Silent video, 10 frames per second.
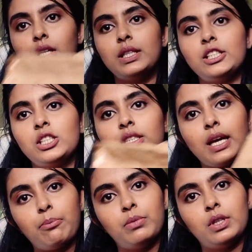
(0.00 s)
but they just
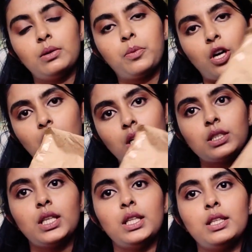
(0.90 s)
kept the
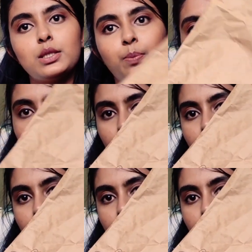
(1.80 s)
products in this paper